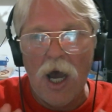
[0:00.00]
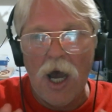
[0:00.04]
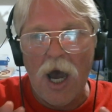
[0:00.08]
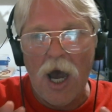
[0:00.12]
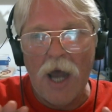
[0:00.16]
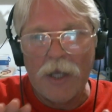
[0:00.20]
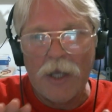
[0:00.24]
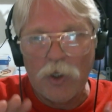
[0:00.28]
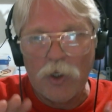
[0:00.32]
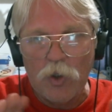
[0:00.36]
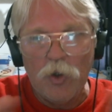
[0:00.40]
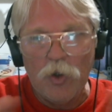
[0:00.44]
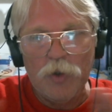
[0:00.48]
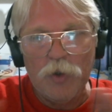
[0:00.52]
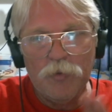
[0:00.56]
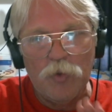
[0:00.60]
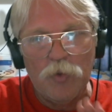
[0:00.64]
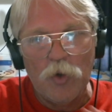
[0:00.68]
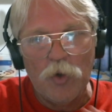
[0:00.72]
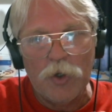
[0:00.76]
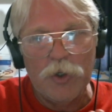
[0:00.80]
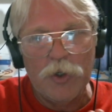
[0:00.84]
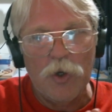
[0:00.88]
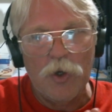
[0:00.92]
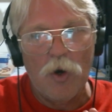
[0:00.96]
I could
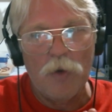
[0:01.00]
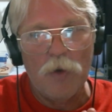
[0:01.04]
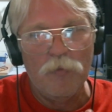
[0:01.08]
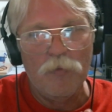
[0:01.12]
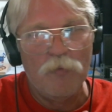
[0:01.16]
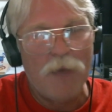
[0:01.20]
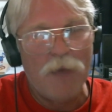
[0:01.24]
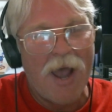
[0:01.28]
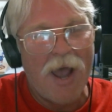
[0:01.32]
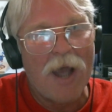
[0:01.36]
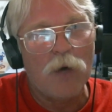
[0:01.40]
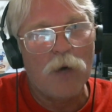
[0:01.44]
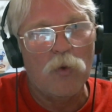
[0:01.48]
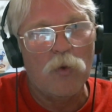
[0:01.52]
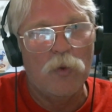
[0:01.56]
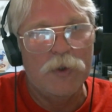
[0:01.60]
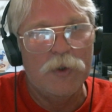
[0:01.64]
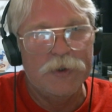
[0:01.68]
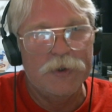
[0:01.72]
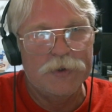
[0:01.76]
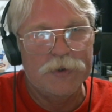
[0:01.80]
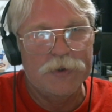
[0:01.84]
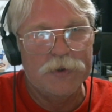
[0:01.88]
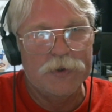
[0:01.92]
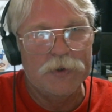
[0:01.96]
put it on
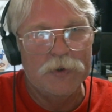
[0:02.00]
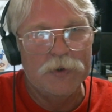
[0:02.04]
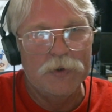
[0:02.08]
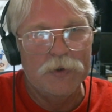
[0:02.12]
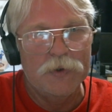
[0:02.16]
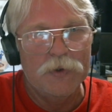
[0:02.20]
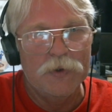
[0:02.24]
backwards.